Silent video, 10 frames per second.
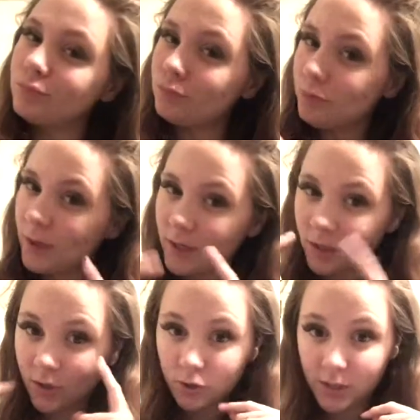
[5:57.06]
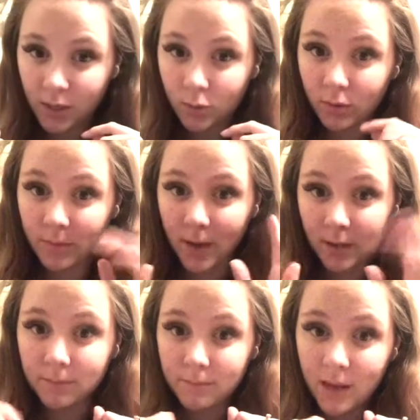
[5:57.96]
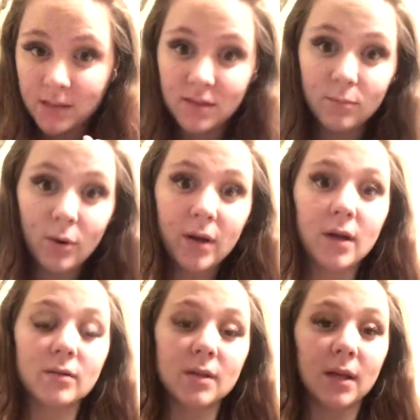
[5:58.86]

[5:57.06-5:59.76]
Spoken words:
red and irritated with my massive breakouts